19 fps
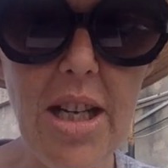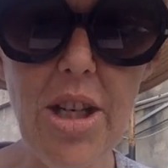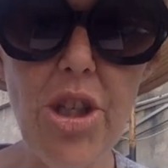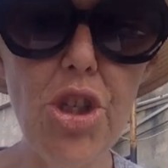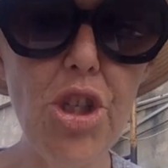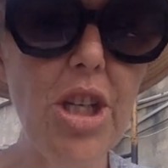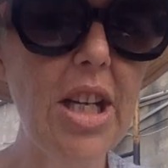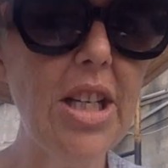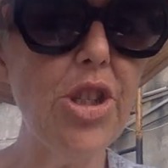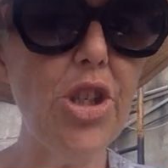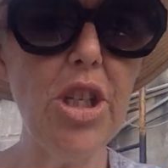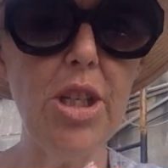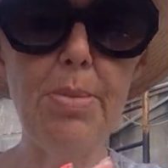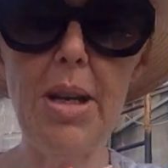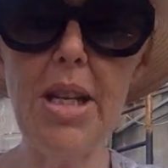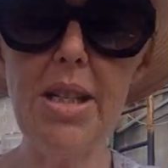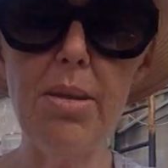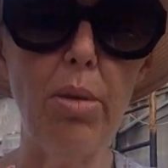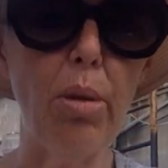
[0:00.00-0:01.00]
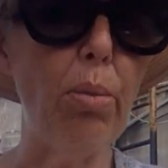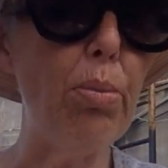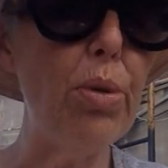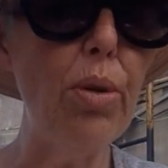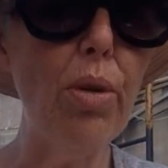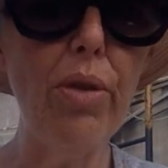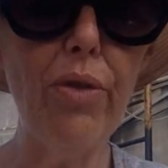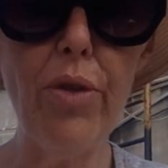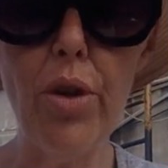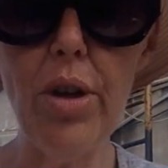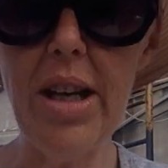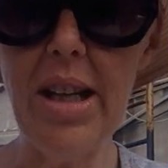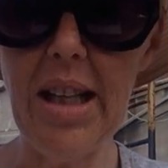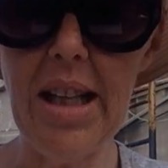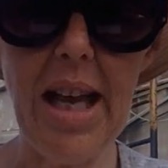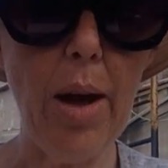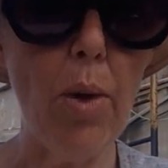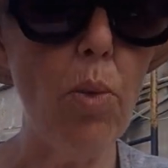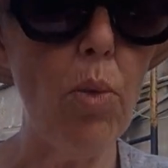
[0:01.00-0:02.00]
and she can just make something beautiful
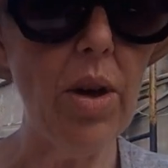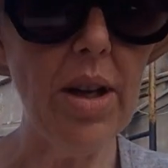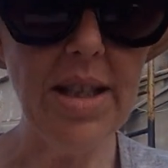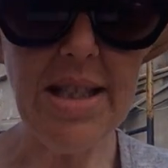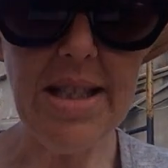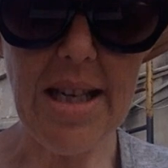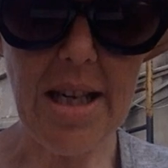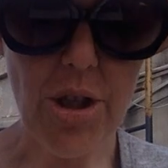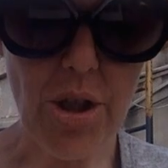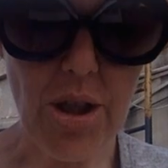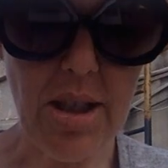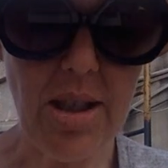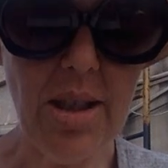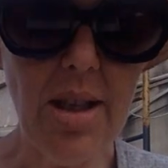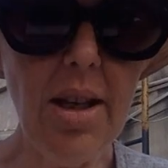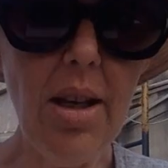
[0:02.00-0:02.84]
in like one session.